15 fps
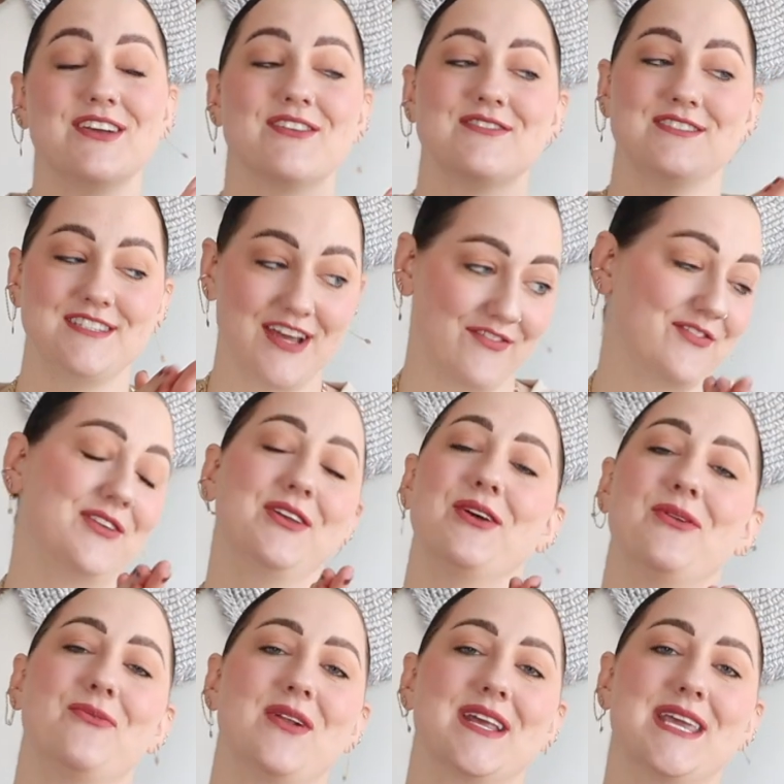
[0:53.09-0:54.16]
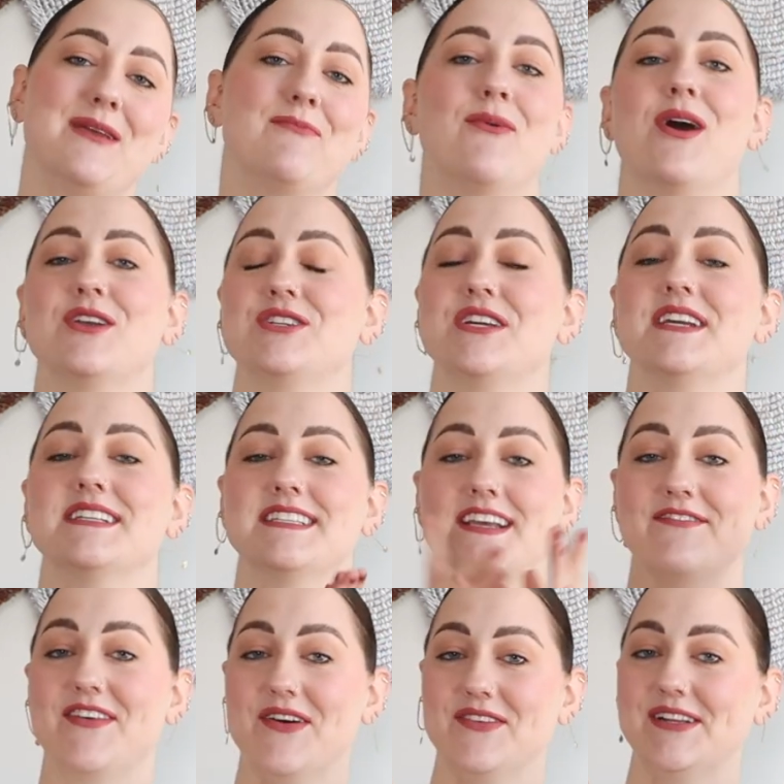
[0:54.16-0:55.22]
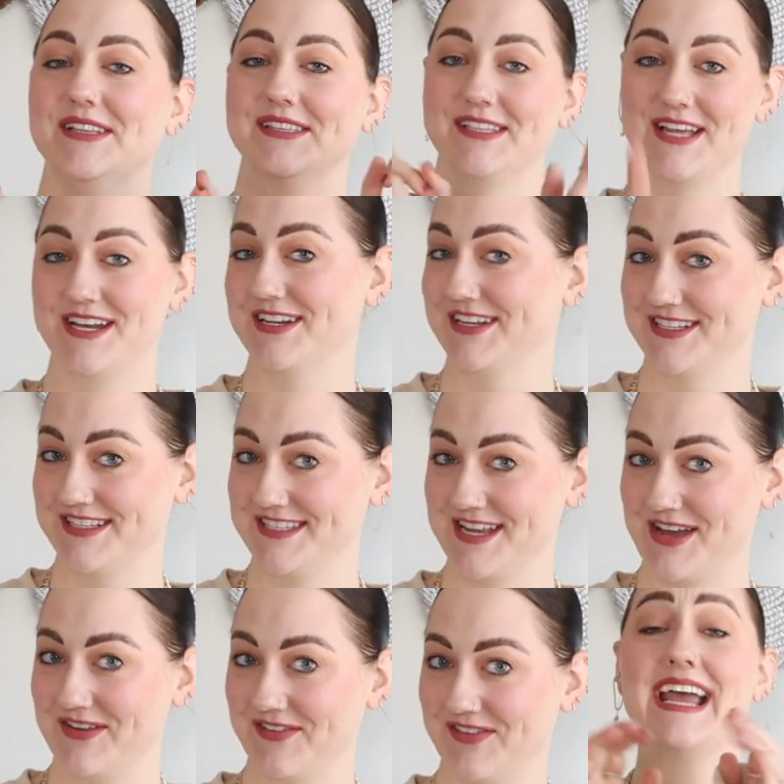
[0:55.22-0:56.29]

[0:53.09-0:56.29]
you're definitely gonna wanna keep watching because I found a lot of good stuff.